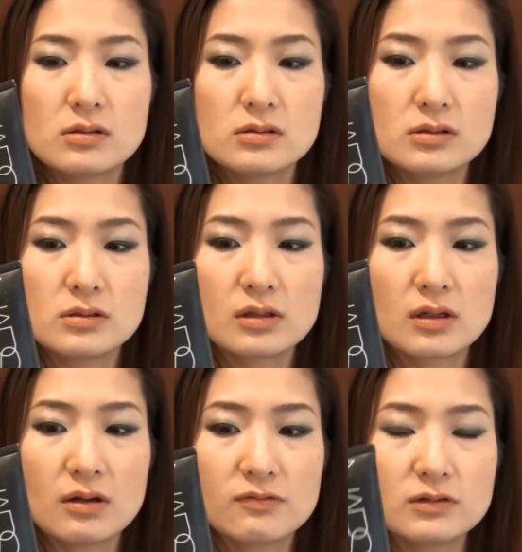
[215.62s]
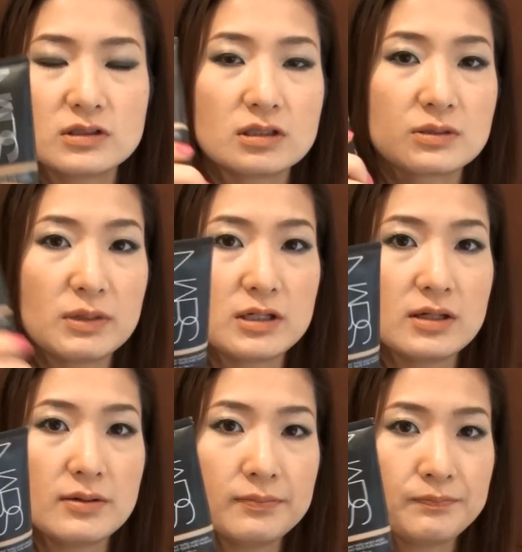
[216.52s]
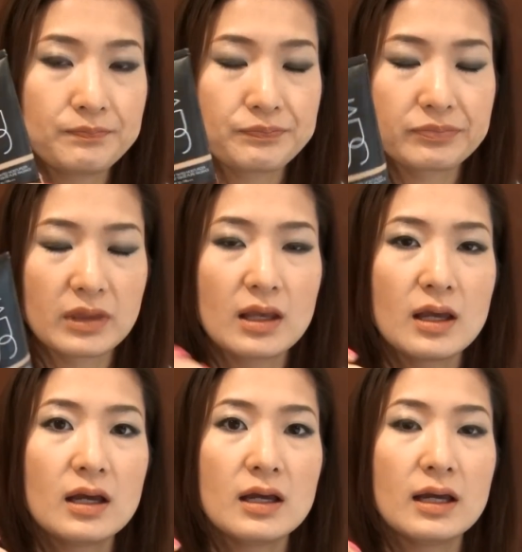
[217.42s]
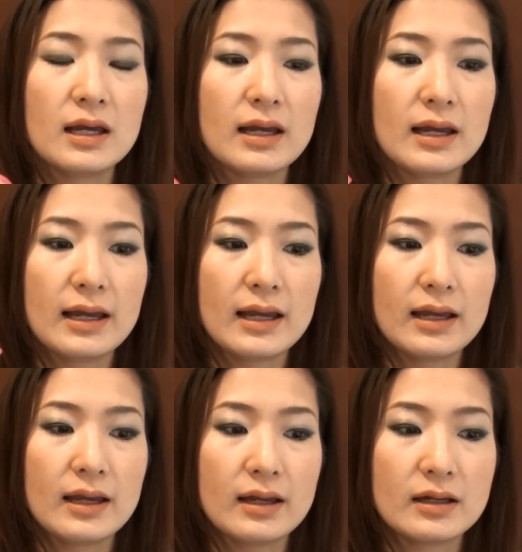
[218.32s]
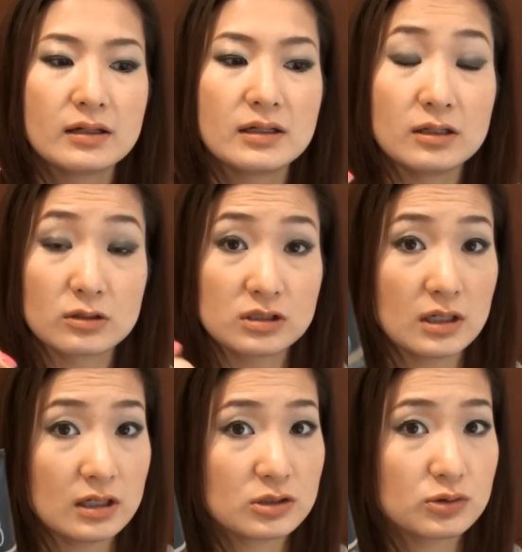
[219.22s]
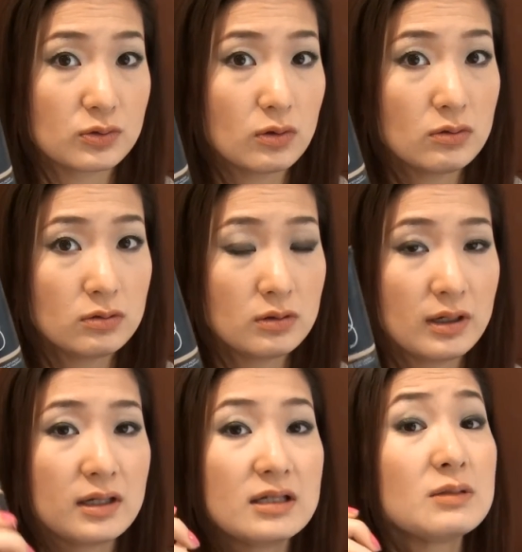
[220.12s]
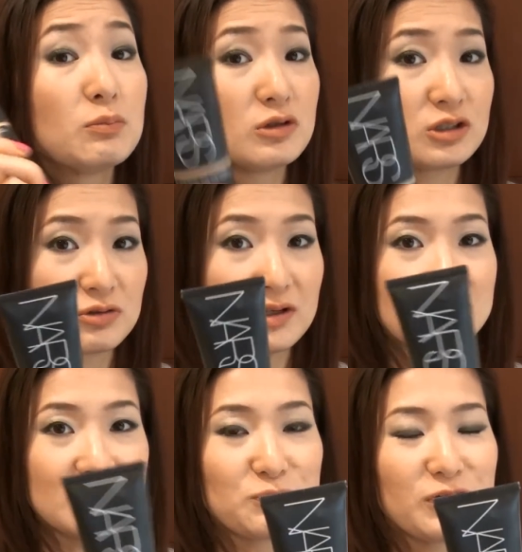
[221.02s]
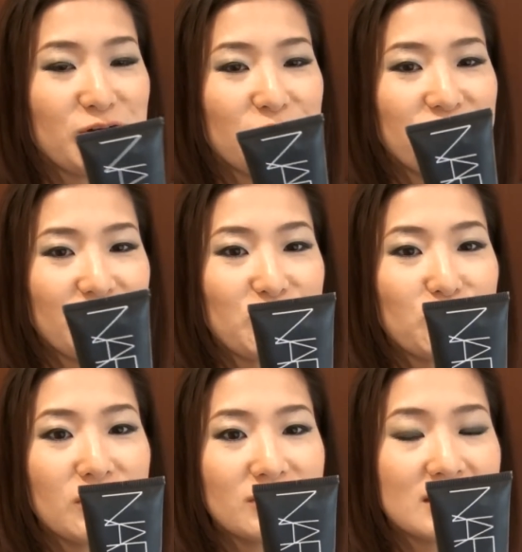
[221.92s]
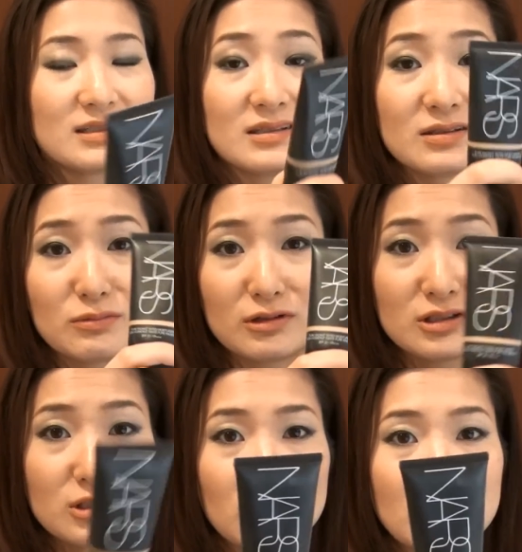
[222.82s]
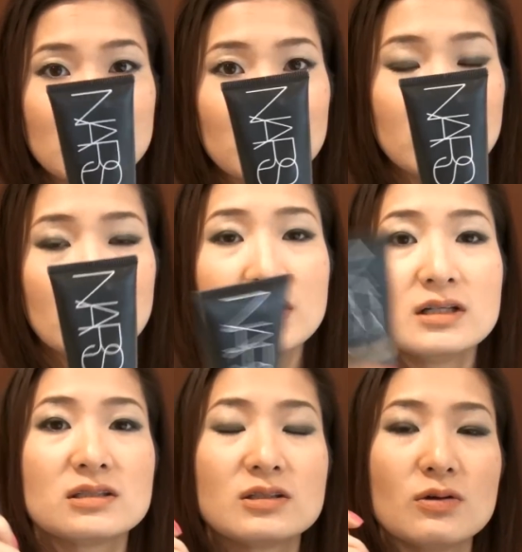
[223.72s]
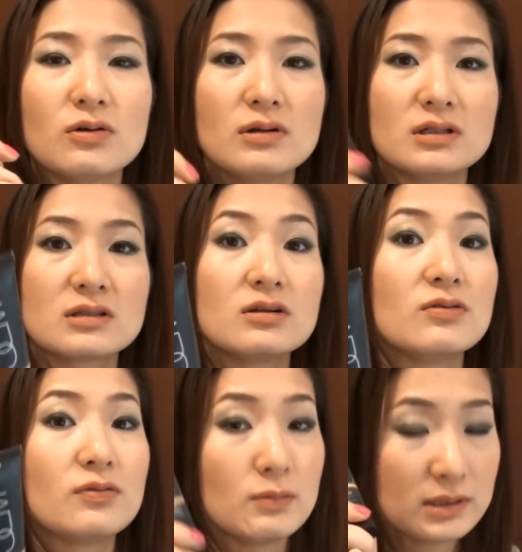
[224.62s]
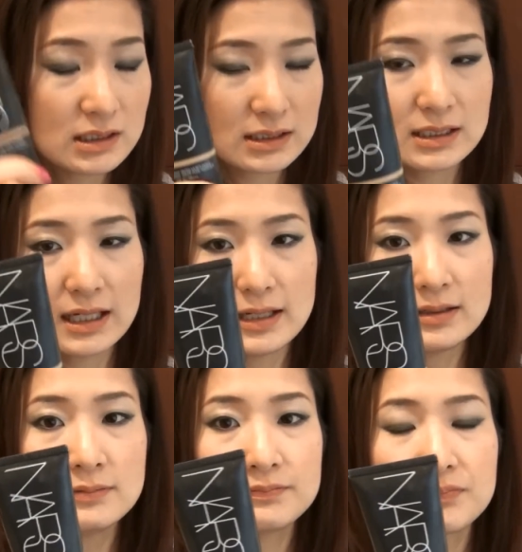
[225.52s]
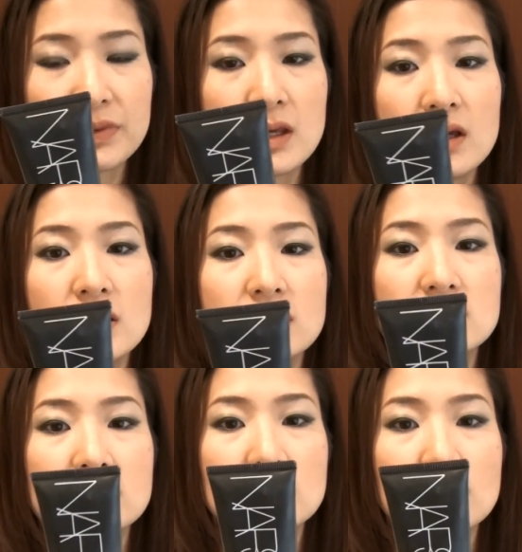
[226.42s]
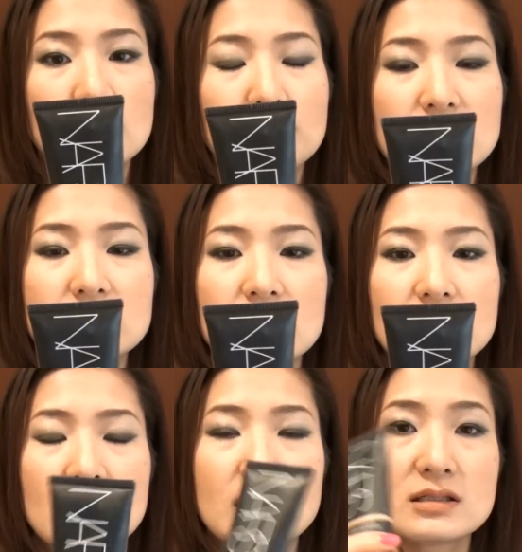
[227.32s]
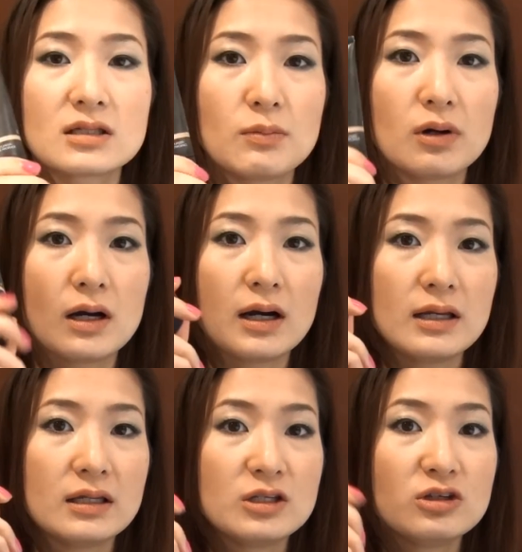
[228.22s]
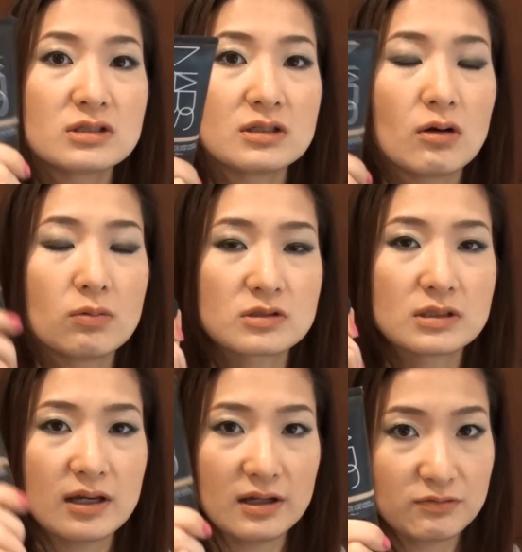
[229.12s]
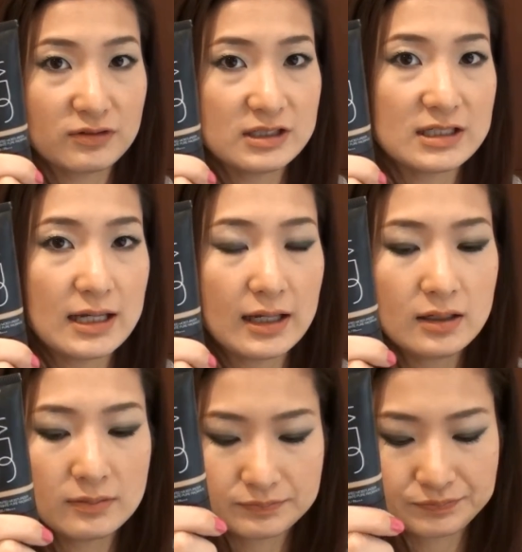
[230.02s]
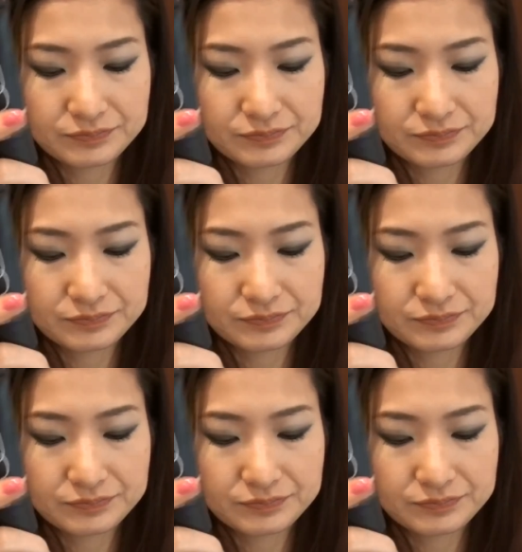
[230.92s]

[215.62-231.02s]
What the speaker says: The coverage is medium, and it looks natural, and it moisturizes very well since it's a moisturizer, so it's good for my skin. So basically in summer I use it almost every day.